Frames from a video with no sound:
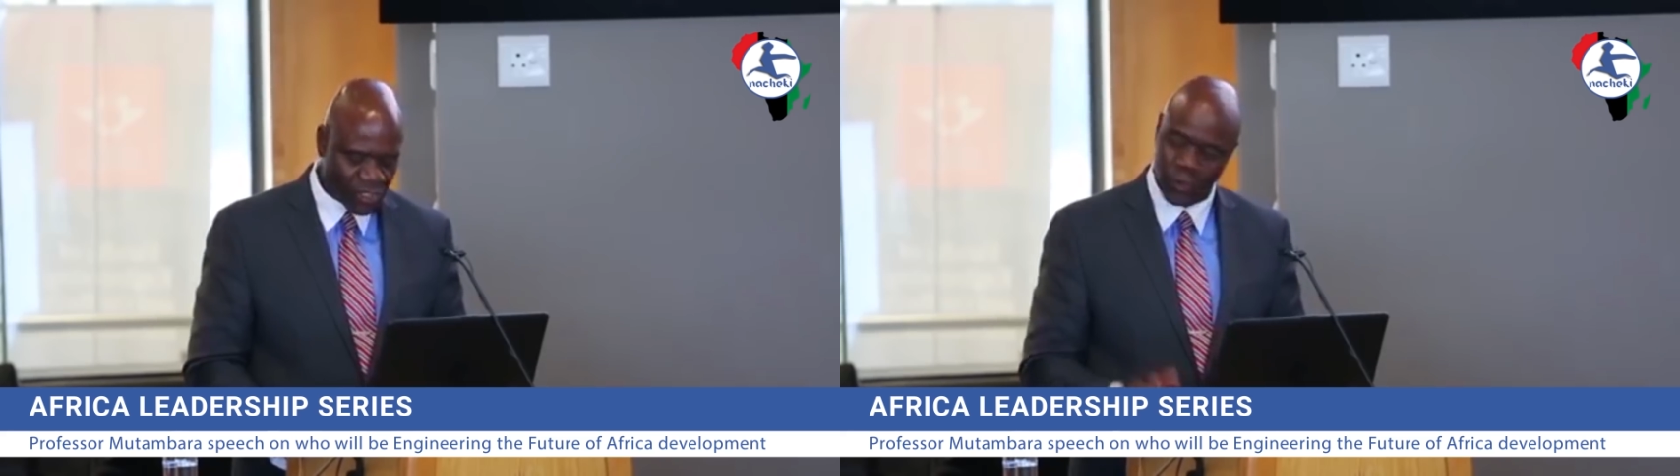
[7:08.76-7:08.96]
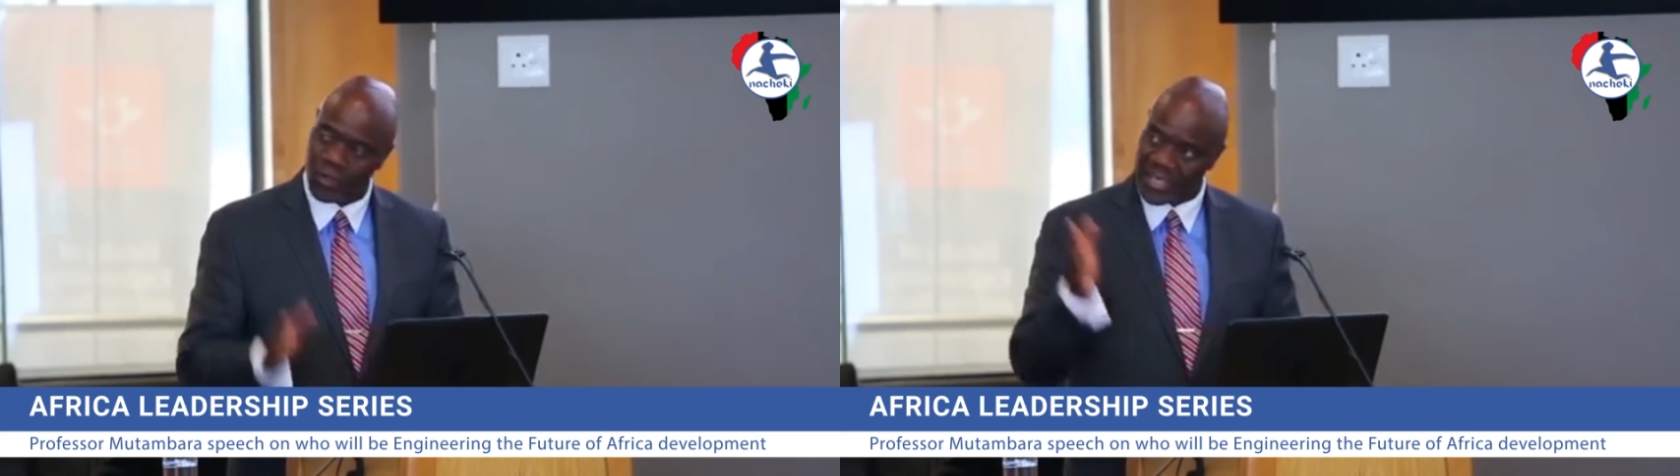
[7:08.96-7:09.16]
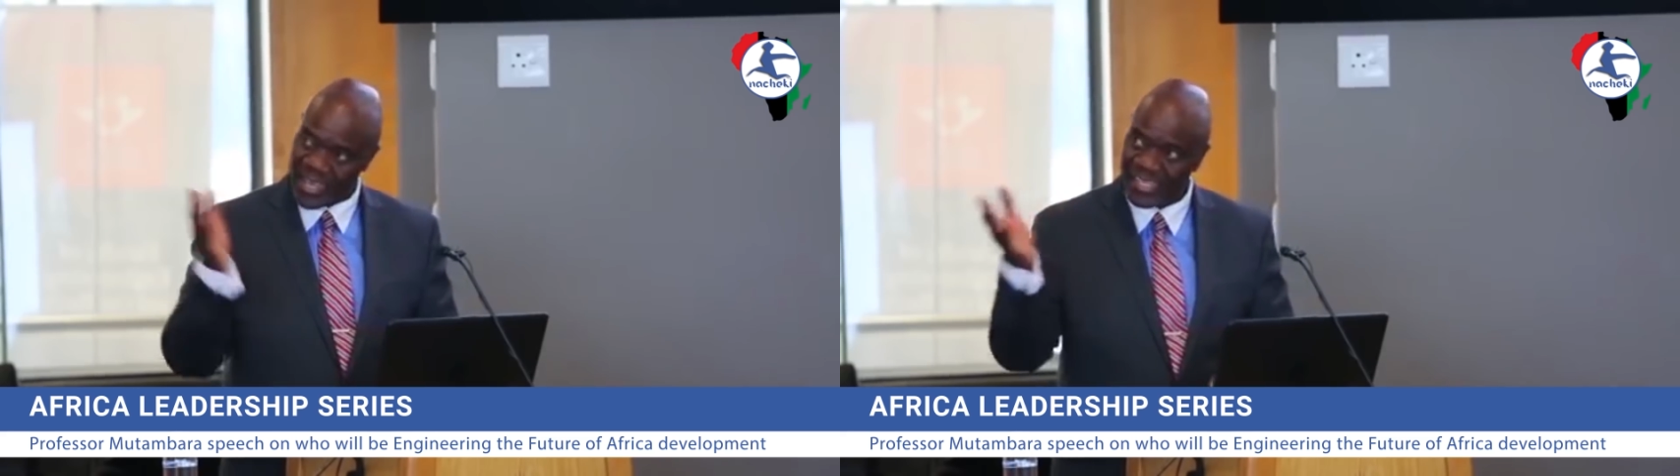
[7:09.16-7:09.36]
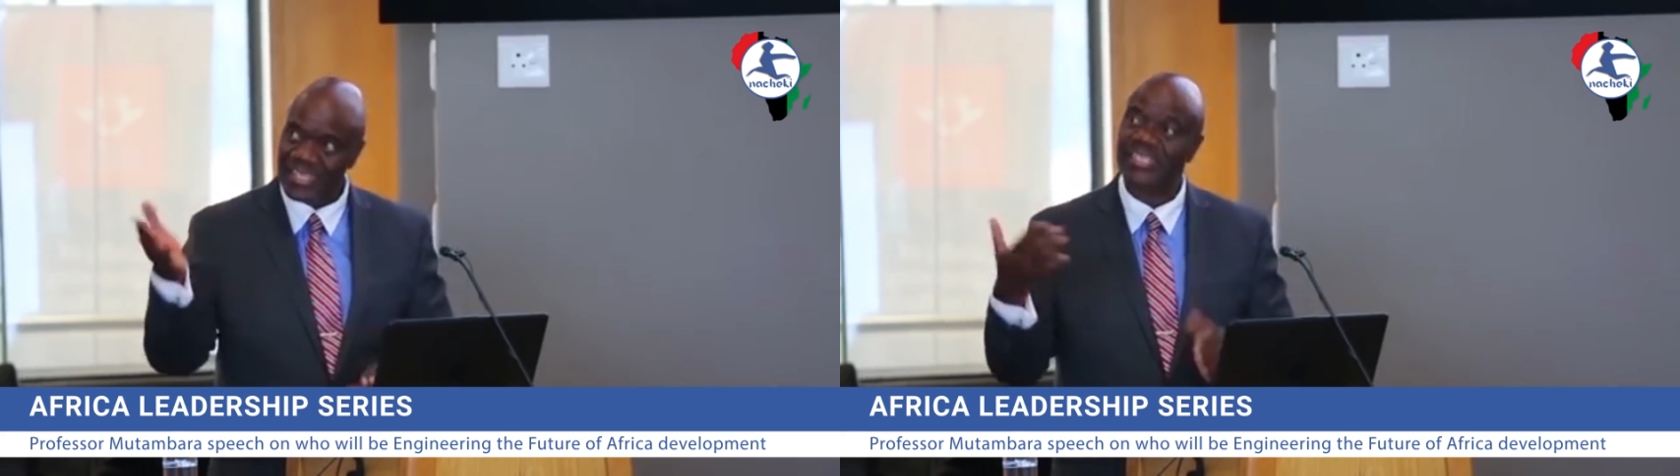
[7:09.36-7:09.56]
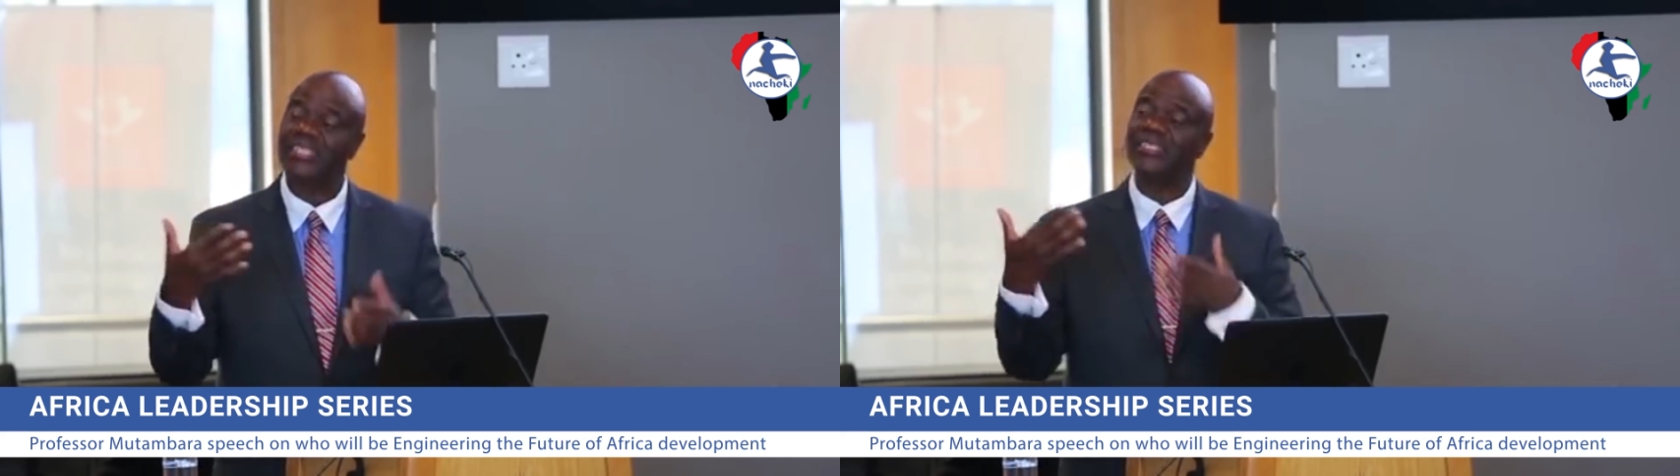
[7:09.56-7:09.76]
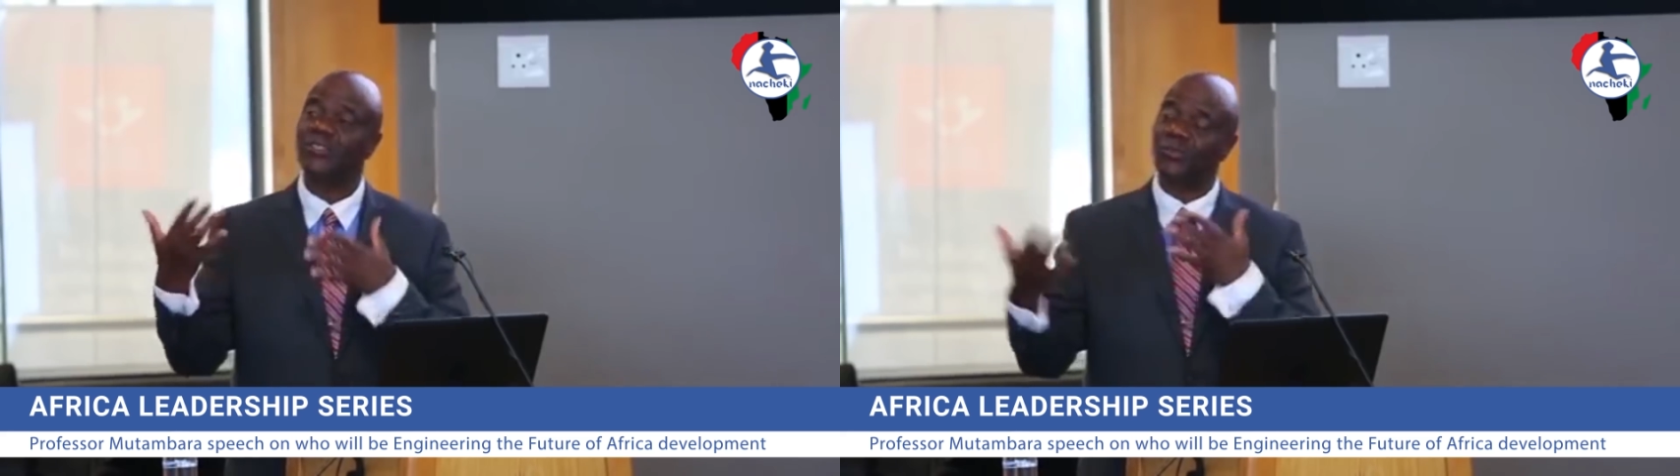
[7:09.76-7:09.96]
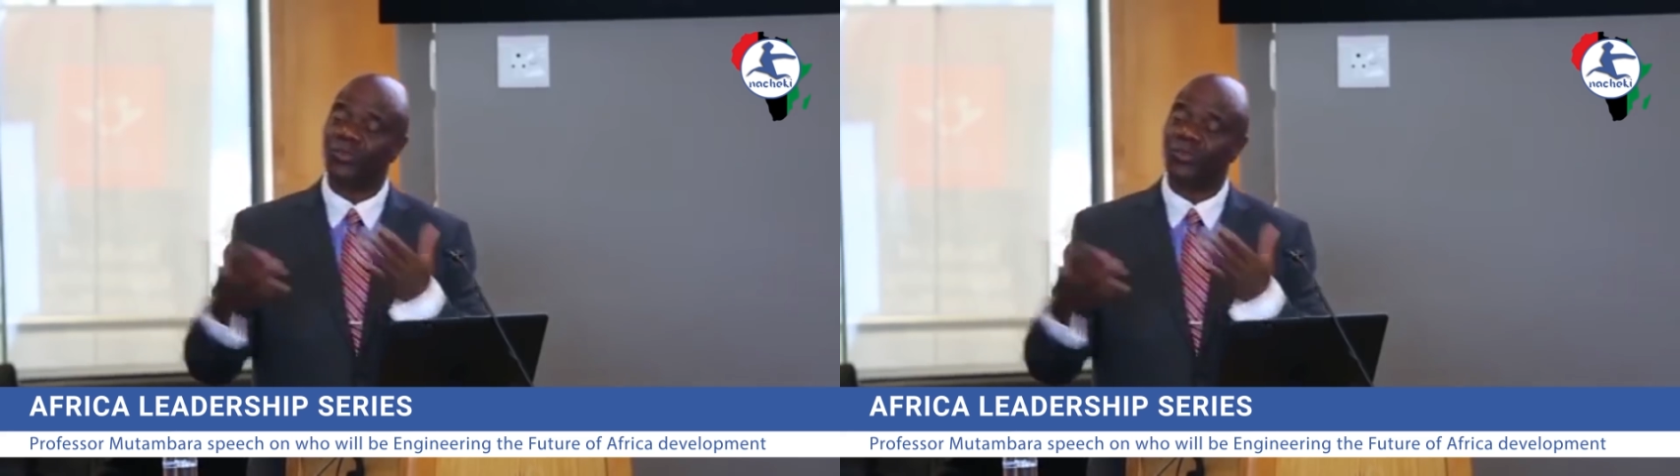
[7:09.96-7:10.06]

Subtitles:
So yes to